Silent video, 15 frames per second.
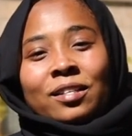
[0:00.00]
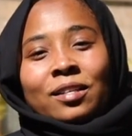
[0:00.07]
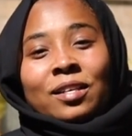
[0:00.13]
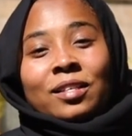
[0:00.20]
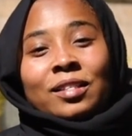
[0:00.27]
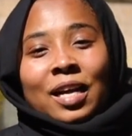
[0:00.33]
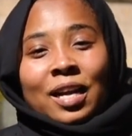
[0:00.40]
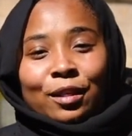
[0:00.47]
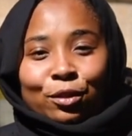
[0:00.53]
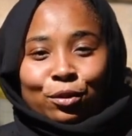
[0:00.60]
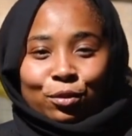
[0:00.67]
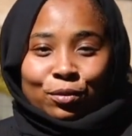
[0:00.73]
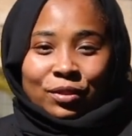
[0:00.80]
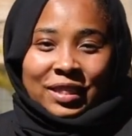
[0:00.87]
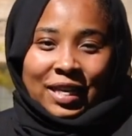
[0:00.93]
it
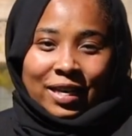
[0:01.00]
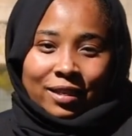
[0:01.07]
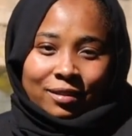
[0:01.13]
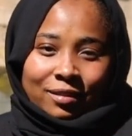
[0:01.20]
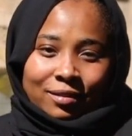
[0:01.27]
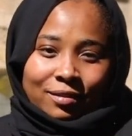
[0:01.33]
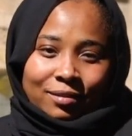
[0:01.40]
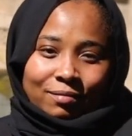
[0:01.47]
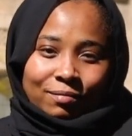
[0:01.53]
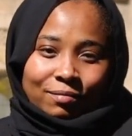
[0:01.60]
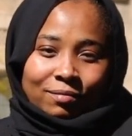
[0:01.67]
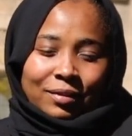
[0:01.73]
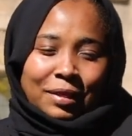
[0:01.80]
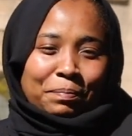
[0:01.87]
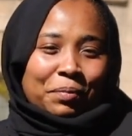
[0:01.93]
has two sides,
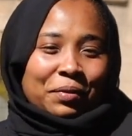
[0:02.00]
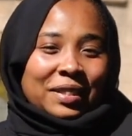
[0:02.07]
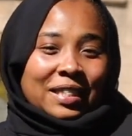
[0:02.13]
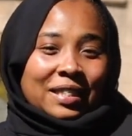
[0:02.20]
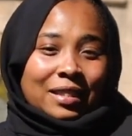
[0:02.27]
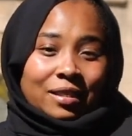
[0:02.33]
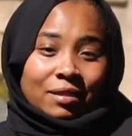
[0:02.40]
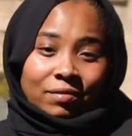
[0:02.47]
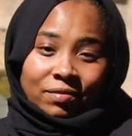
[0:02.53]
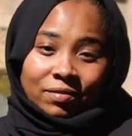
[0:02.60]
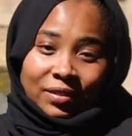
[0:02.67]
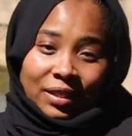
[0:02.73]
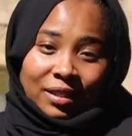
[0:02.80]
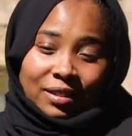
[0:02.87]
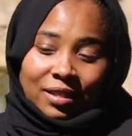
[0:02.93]
the positive
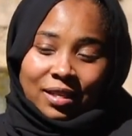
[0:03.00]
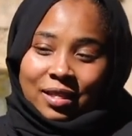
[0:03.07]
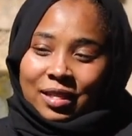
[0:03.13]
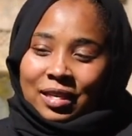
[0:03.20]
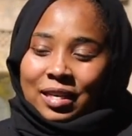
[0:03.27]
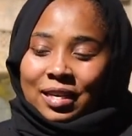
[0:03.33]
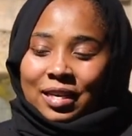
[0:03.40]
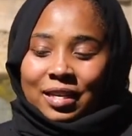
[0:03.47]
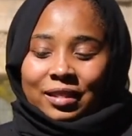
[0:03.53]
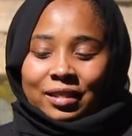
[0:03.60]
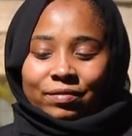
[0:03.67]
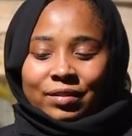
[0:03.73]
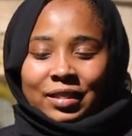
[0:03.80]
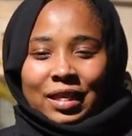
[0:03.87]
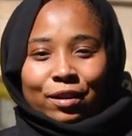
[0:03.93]
and the
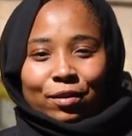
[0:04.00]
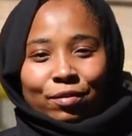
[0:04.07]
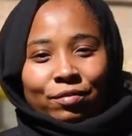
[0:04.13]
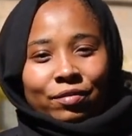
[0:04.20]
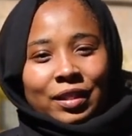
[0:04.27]
negative side of